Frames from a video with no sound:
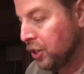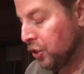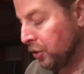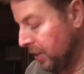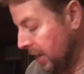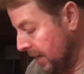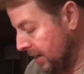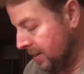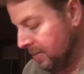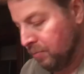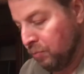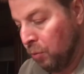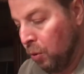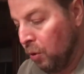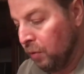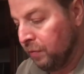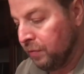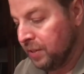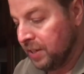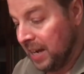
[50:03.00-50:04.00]
sure that
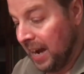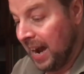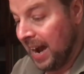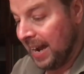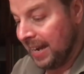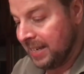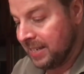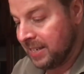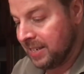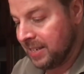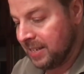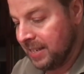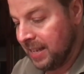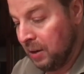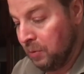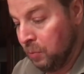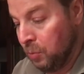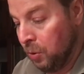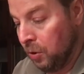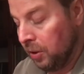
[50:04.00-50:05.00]
Wolf dies,
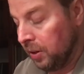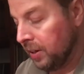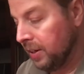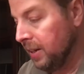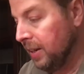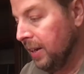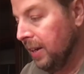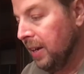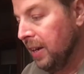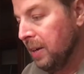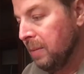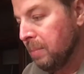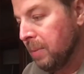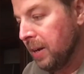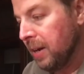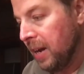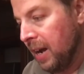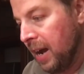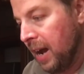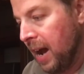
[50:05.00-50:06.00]
that Warg.
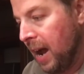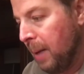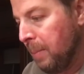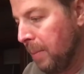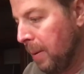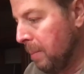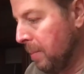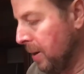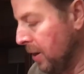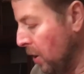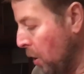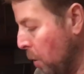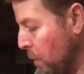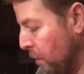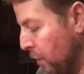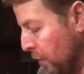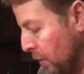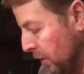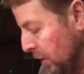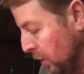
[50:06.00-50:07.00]
But I'm going to hope
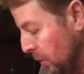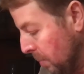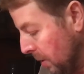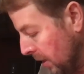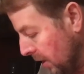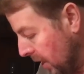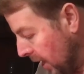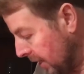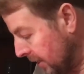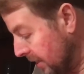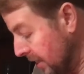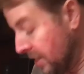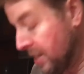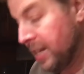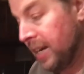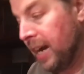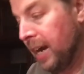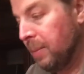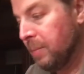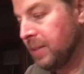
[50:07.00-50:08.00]
for a little bit of luck this
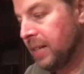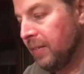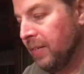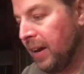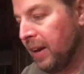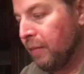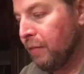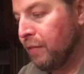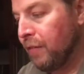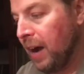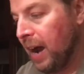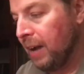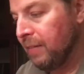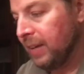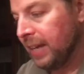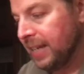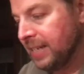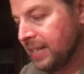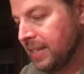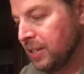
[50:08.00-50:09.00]
time, because I've got a 5
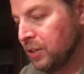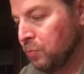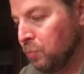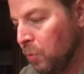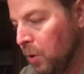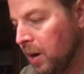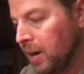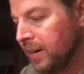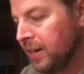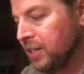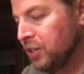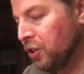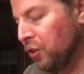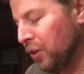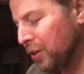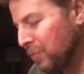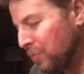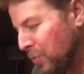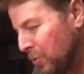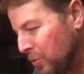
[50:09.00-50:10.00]
against his 1. He's
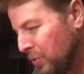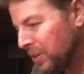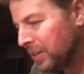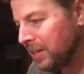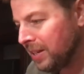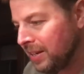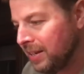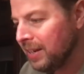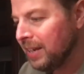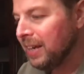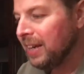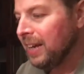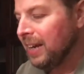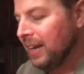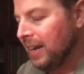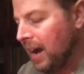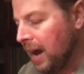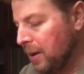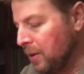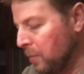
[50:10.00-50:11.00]
already wounded.
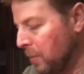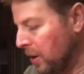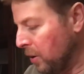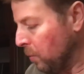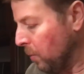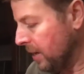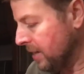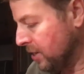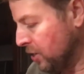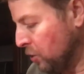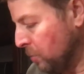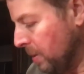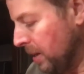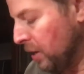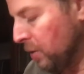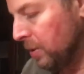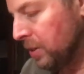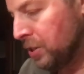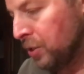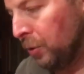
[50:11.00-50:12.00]
I don't want to waste too
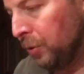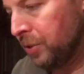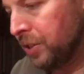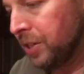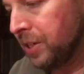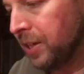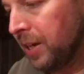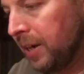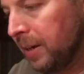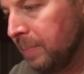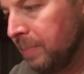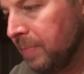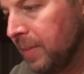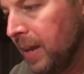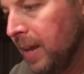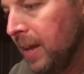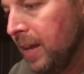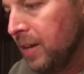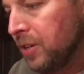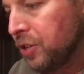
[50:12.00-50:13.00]
many resources on him.
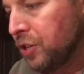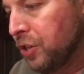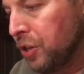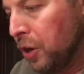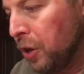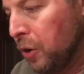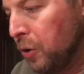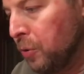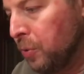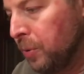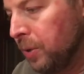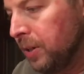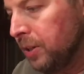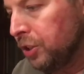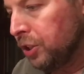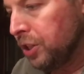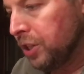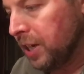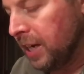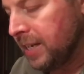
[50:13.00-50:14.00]
So
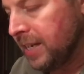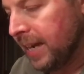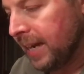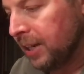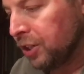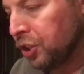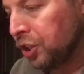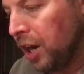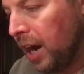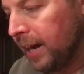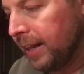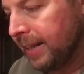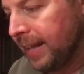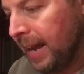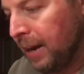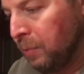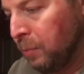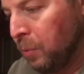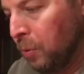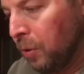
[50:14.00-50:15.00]
she's going to take a shot at
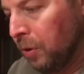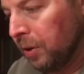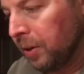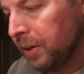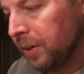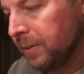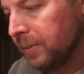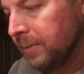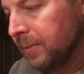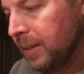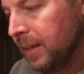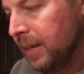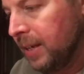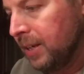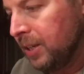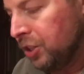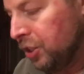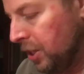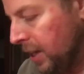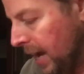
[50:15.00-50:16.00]
that Warg.
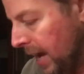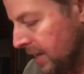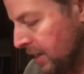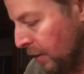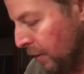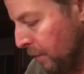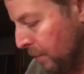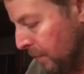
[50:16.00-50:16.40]
She has